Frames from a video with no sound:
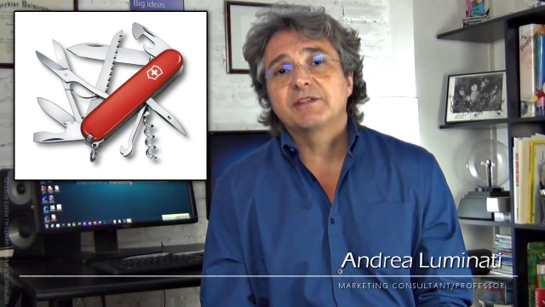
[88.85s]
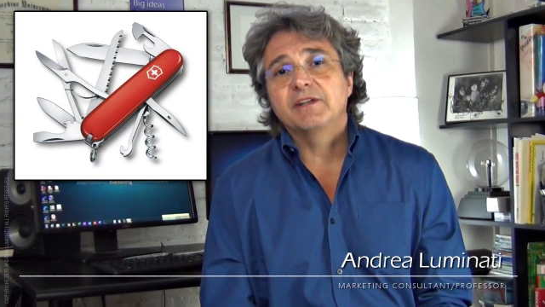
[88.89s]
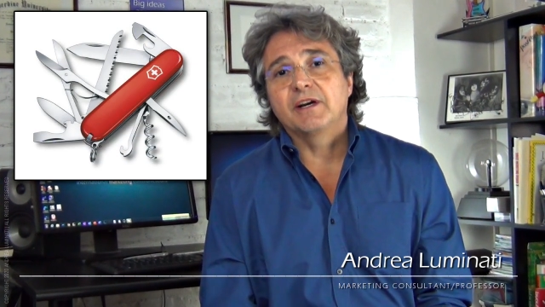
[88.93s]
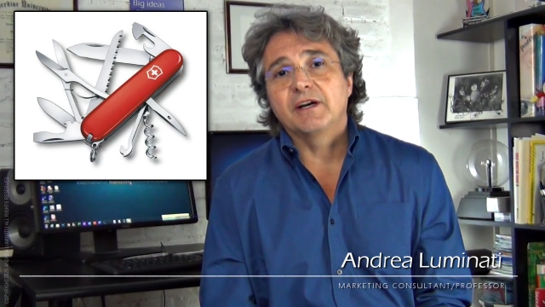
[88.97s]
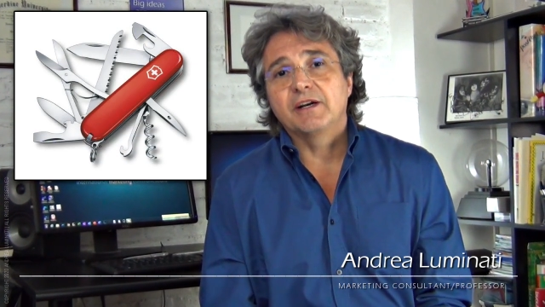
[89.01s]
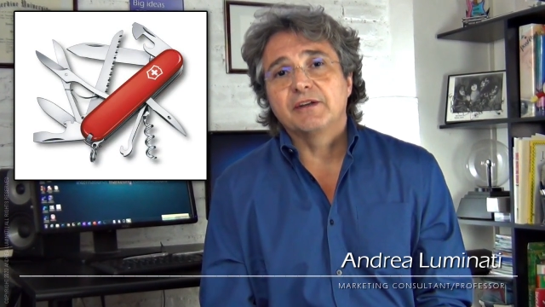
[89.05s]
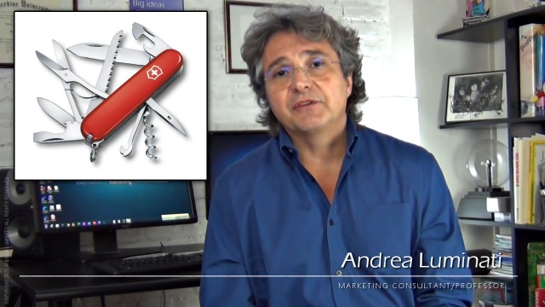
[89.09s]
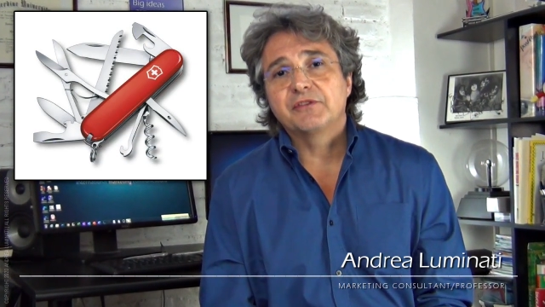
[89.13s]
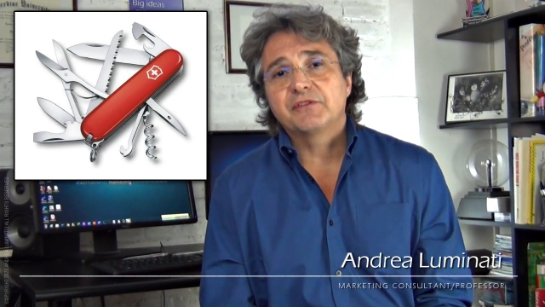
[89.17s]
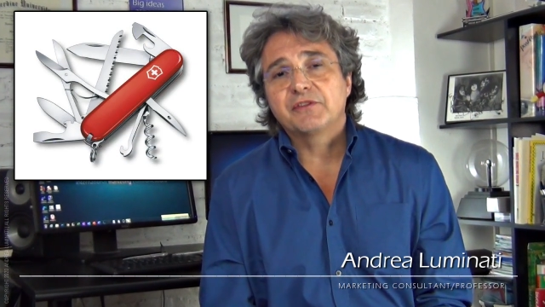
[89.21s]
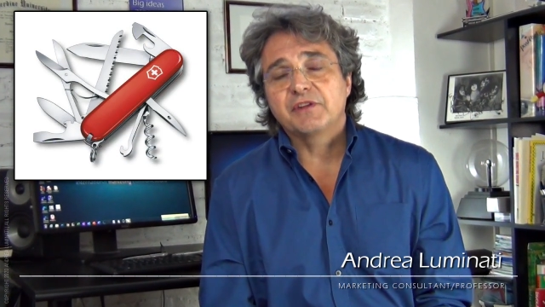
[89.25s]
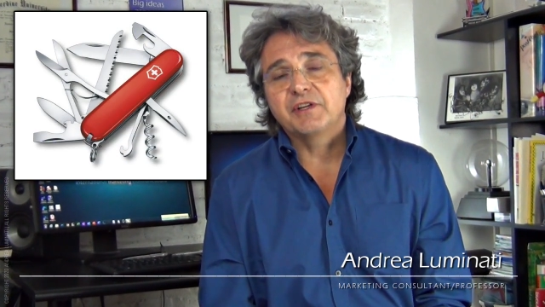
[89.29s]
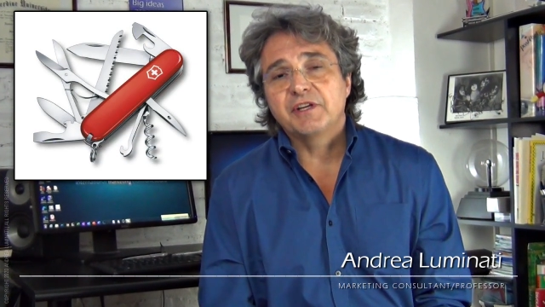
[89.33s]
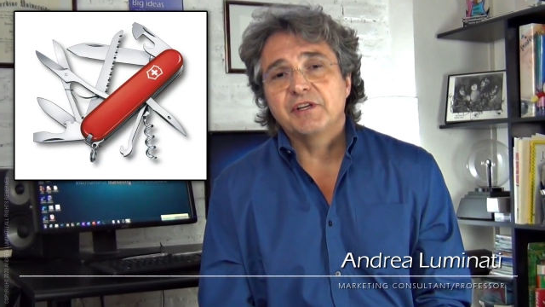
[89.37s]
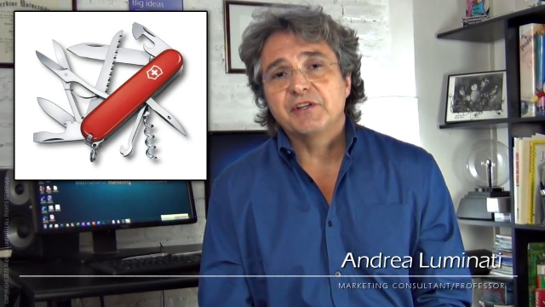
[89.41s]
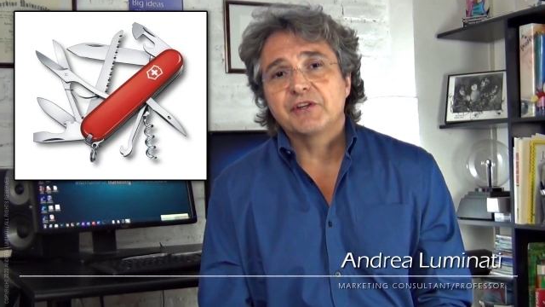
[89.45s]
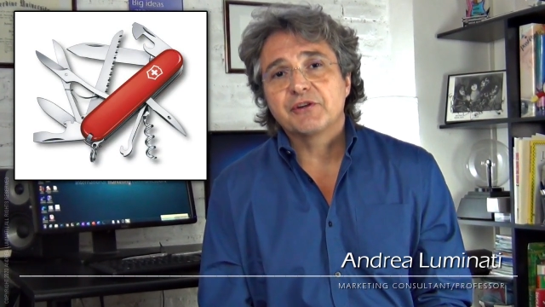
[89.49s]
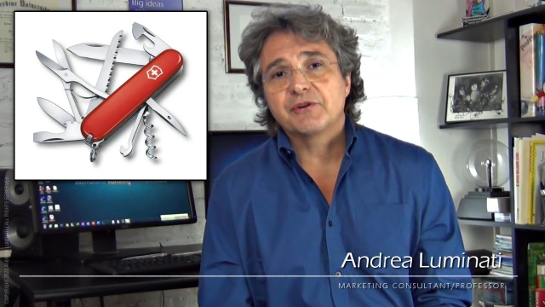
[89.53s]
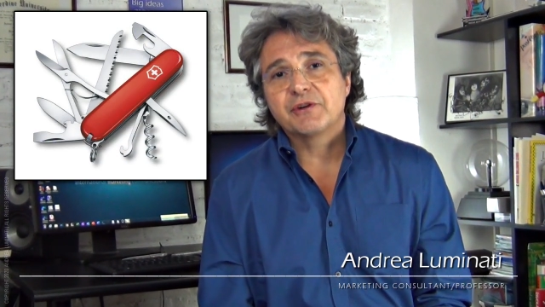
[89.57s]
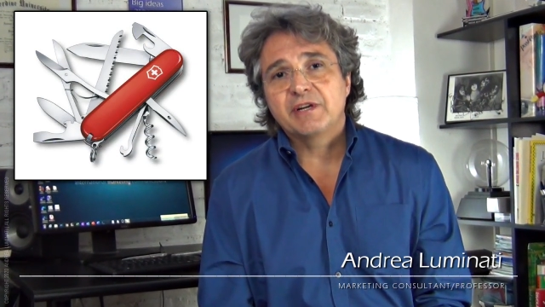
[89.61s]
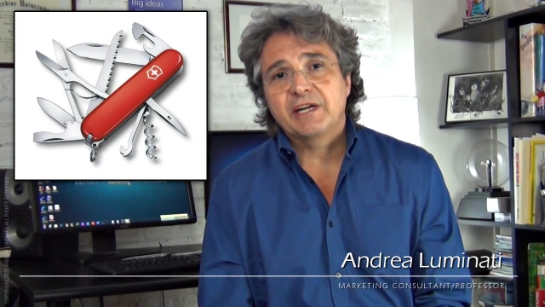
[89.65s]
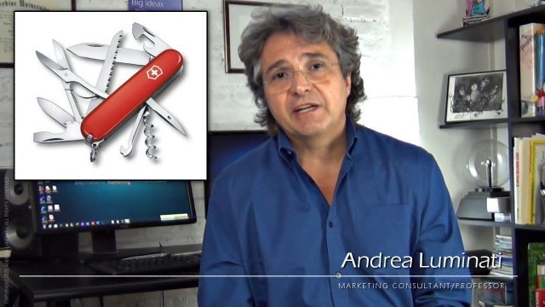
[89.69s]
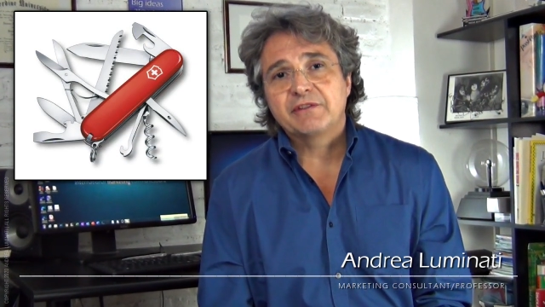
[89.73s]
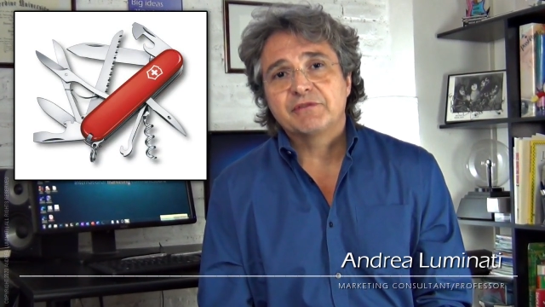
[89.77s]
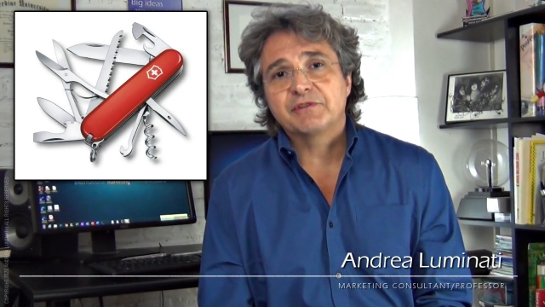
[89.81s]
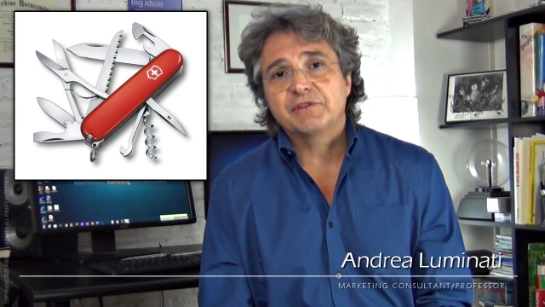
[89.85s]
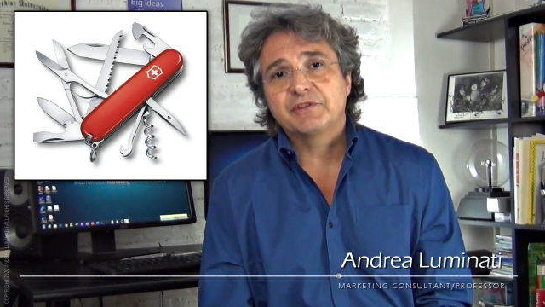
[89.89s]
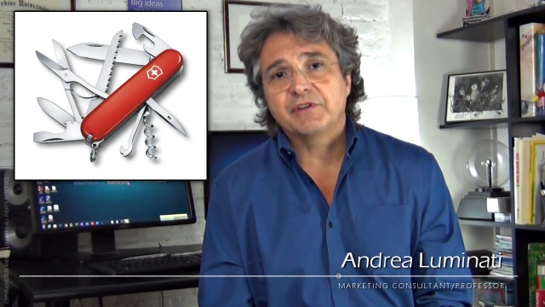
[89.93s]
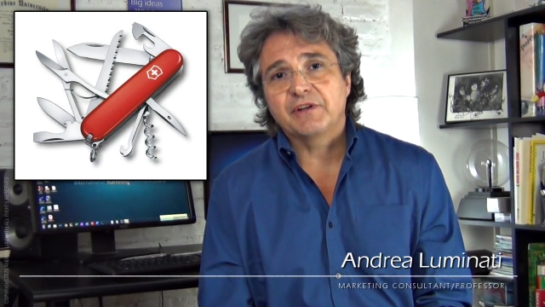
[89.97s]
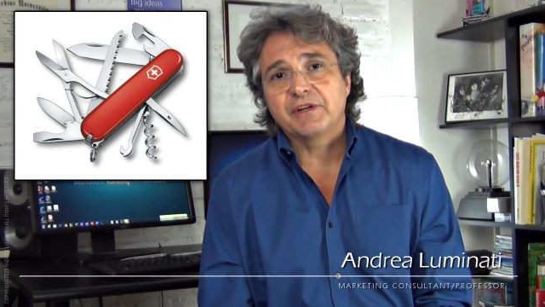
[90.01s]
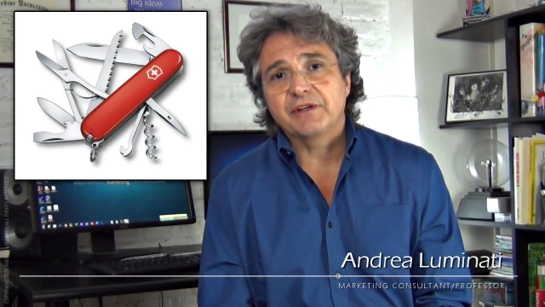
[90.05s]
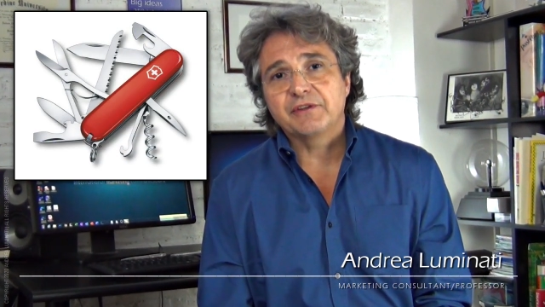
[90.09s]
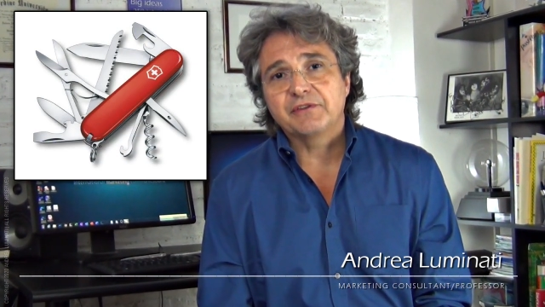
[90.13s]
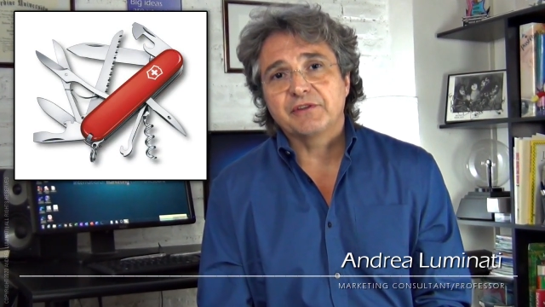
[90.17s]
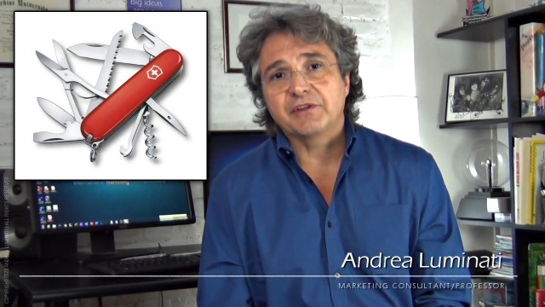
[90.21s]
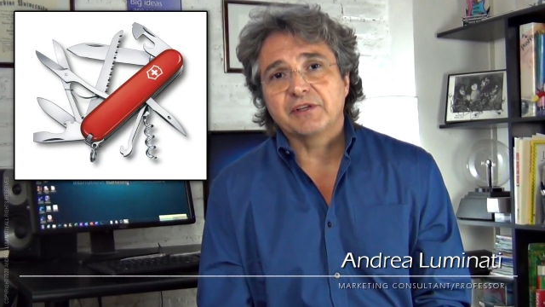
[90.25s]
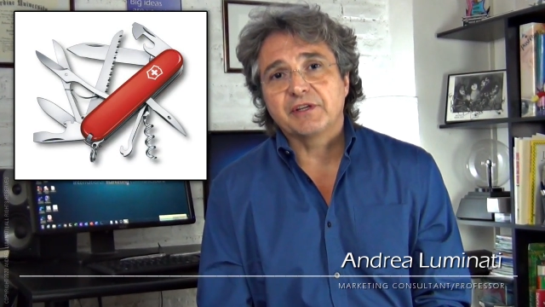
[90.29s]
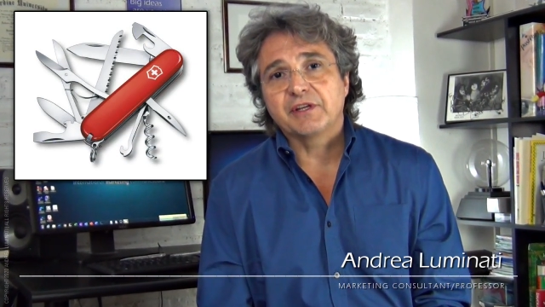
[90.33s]
does in your
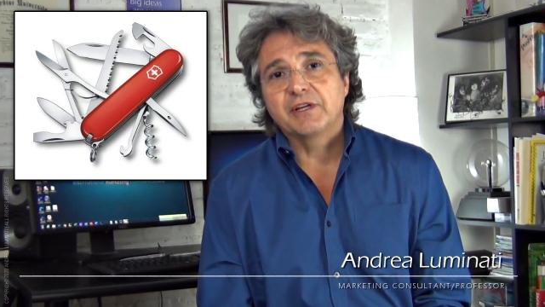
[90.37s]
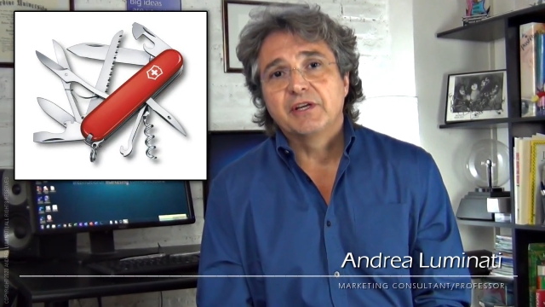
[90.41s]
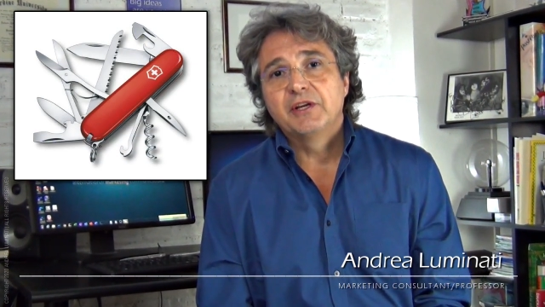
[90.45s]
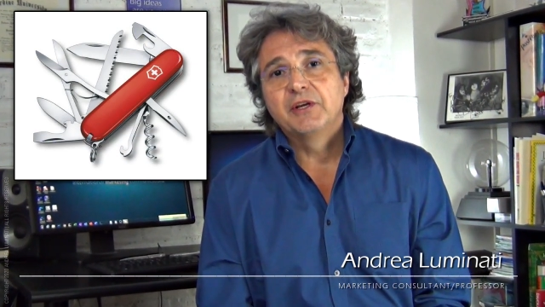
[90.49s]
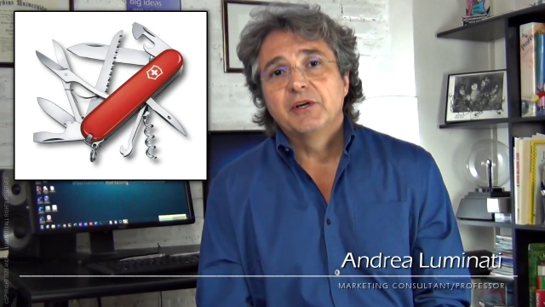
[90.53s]
advertising